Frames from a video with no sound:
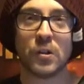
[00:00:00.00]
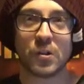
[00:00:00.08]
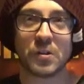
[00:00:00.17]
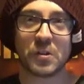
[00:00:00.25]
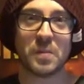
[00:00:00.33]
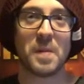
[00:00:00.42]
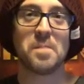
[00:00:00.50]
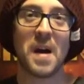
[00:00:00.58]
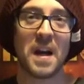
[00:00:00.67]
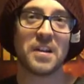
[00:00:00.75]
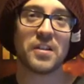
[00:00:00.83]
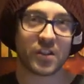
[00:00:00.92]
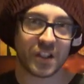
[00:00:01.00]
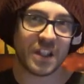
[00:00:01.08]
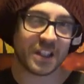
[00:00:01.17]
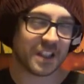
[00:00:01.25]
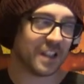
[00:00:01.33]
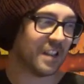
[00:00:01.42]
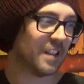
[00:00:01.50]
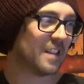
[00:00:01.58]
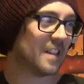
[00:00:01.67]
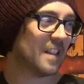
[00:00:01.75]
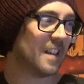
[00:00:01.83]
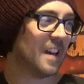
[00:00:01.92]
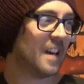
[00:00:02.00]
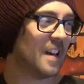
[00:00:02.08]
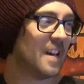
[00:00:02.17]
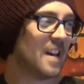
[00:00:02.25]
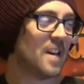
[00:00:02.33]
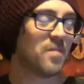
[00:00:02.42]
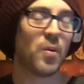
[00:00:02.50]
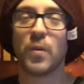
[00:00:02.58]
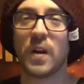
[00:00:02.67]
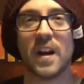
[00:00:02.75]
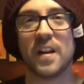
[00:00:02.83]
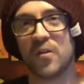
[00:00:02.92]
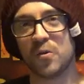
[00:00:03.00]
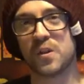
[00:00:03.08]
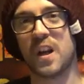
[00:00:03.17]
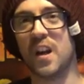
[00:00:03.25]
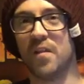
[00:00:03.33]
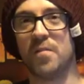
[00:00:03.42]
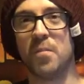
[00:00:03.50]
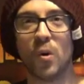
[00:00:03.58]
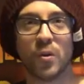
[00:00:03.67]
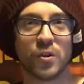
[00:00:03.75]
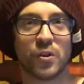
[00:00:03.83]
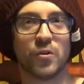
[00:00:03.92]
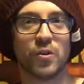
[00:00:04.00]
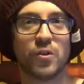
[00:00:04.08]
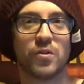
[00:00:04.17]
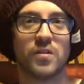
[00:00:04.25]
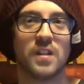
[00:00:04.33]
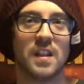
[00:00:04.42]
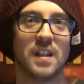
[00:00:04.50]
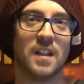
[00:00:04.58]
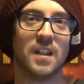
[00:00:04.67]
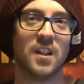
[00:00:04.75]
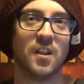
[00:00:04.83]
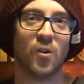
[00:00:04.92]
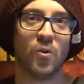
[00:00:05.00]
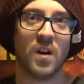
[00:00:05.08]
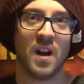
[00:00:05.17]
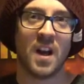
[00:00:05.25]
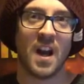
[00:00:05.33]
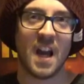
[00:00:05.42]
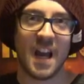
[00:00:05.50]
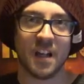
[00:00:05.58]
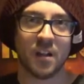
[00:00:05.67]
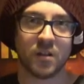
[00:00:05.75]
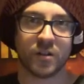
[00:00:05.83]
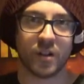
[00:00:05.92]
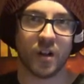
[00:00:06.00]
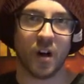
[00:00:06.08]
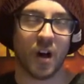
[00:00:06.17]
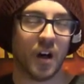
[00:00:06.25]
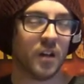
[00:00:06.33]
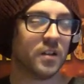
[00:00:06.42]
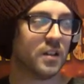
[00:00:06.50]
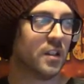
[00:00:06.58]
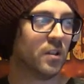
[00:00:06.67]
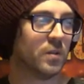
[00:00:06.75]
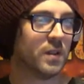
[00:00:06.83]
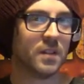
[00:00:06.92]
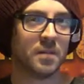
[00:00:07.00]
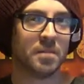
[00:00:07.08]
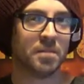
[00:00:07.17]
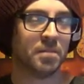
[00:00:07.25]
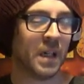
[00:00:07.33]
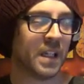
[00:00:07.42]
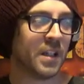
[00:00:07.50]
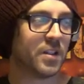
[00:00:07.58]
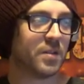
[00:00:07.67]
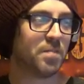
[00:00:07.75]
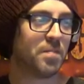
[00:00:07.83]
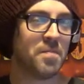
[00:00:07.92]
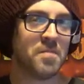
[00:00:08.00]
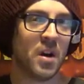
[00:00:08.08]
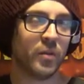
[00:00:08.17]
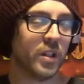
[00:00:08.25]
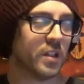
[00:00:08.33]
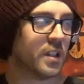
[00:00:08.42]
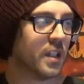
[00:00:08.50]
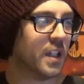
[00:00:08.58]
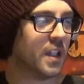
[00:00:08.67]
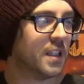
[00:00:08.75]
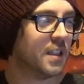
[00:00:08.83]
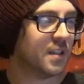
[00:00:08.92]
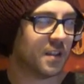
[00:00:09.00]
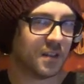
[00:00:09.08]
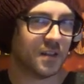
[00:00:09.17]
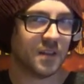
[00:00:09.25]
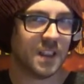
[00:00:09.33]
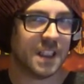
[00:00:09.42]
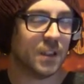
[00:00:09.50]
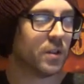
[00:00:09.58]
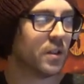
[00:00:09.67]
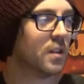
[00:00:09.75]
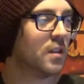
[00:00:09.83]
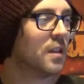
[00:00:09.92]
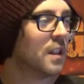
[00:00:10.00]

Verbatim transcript: Legion to be minus three to, to hit, but we ain't those kind of monsters, you know. Eldar are, you know, they're minus million to hit. Eldar.